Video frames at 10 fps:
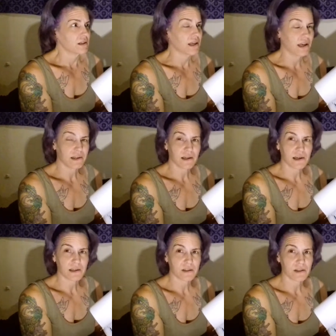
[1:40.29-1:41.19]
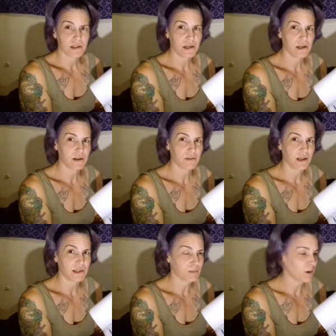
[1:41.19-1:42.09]
the head doctor of
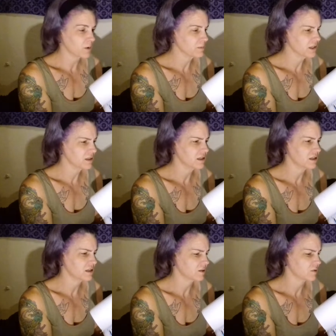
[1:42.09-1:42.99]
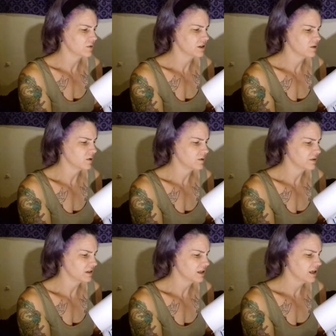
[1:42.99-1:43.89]
that department, Dr. Westhove,
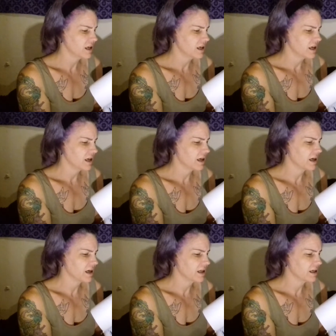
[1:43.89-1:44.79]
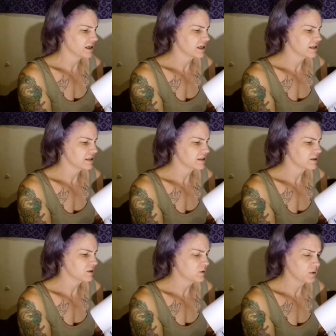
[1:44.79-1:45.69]
and
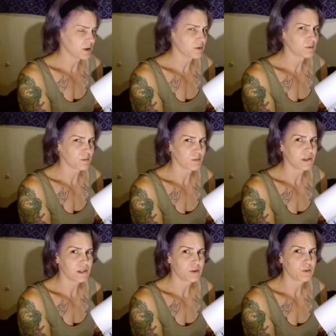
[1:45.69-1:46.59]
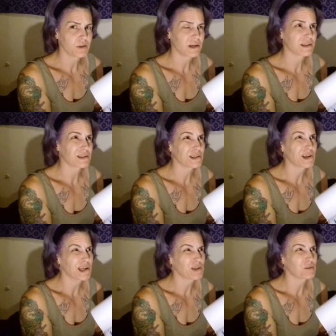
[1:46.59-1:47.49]
two other really cool doctors. I
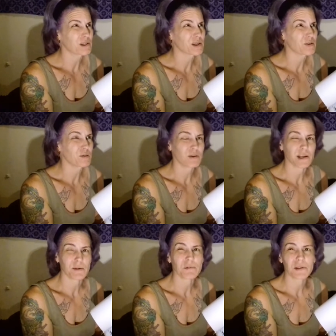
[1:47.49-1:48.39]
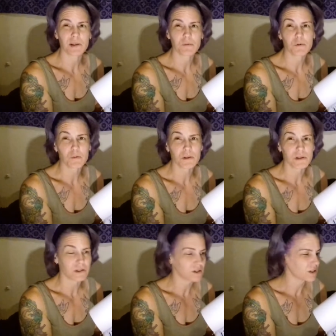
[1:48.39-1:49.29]
kind of wish I knew their name because they were
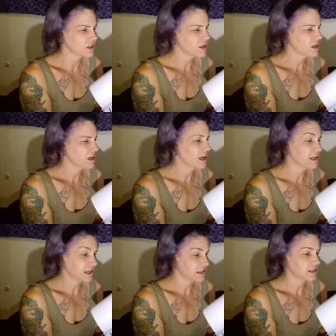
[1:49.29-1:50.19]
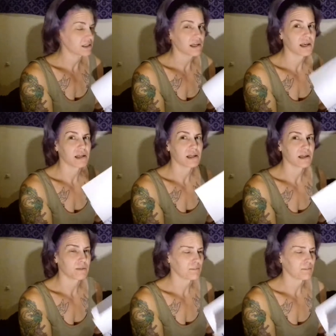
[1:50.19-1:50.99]
really good and nice. And